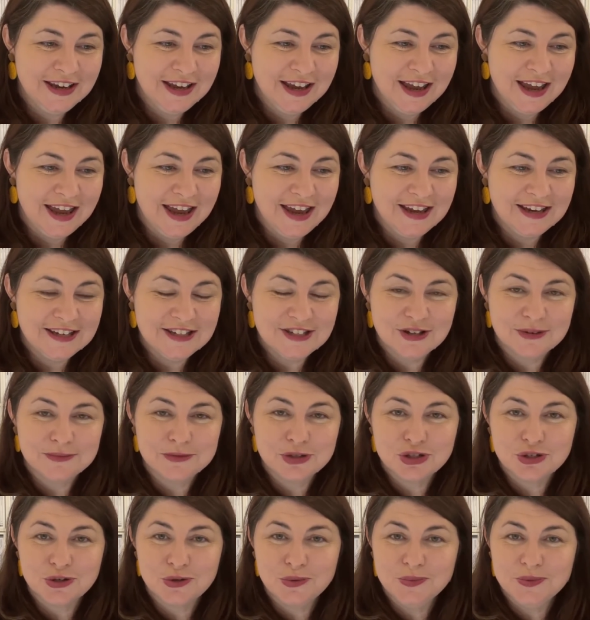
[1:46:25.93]
And I'm
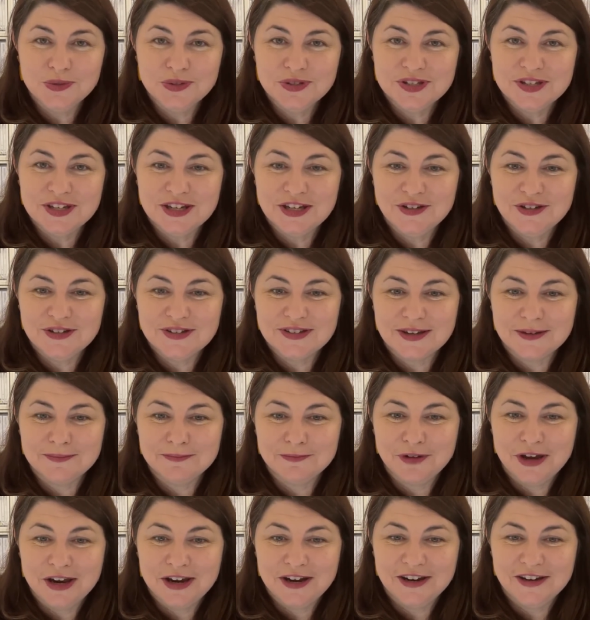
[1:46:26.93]
sure we'll see you
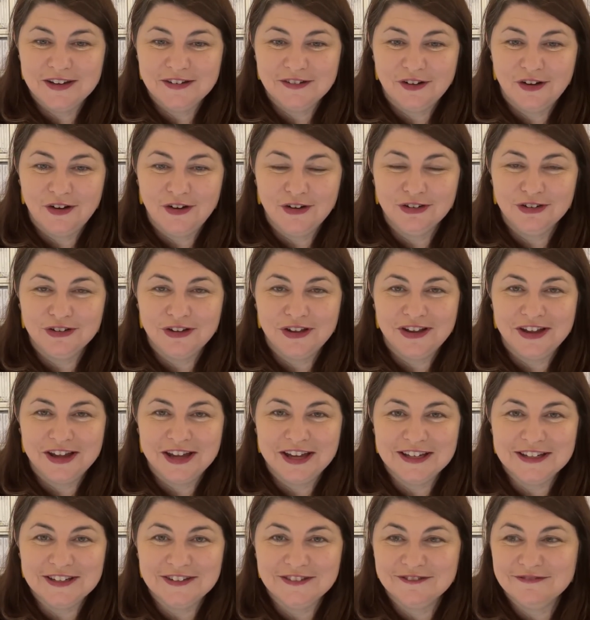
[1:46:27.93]
somewhere
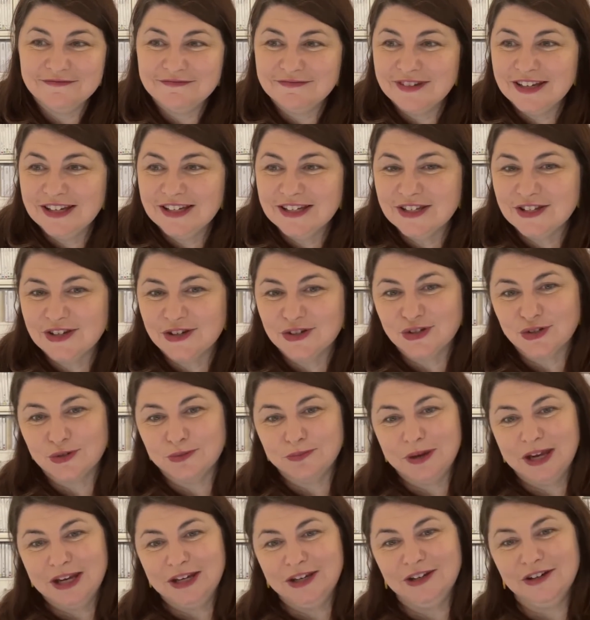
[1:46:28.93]
online in social
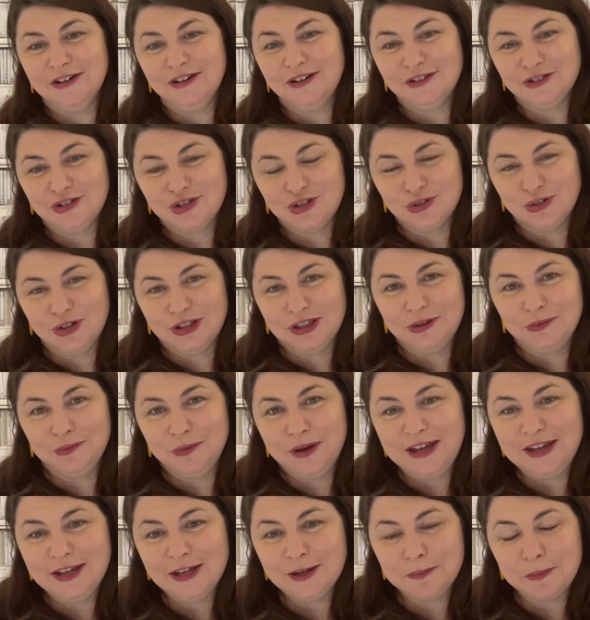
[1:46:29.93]
media during the
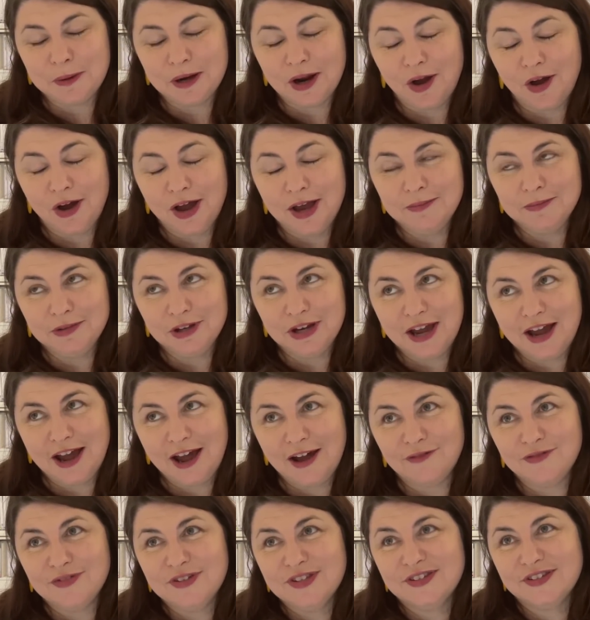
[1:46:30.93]
week. But I'm going to
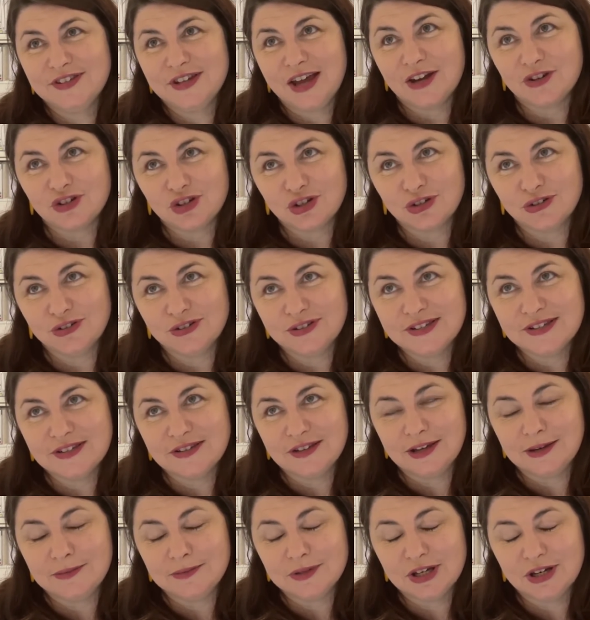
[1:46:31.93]
have such a good
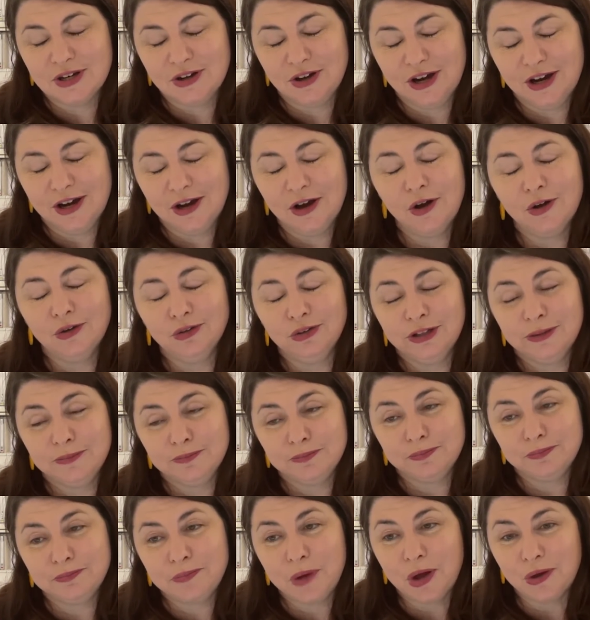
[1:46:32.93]
sleep tonight. Holy
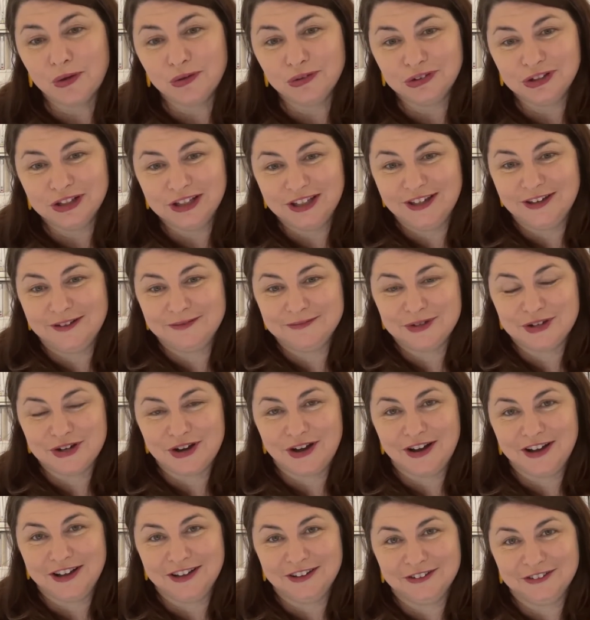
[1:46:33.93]
moly, I'm
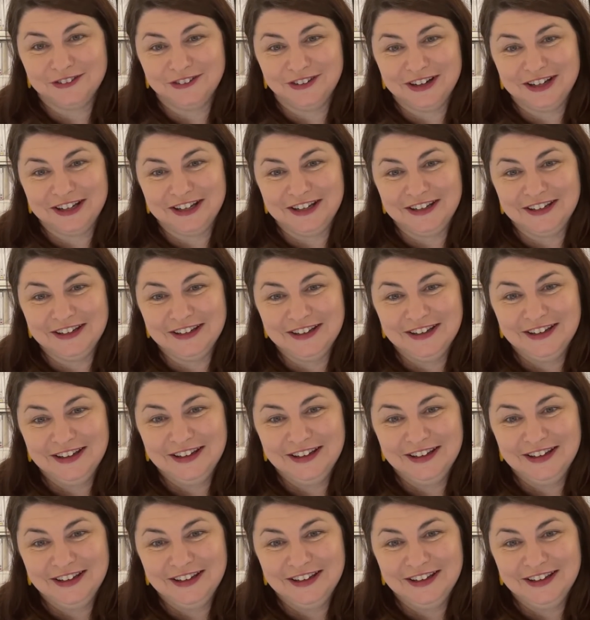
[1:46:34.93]
tired already.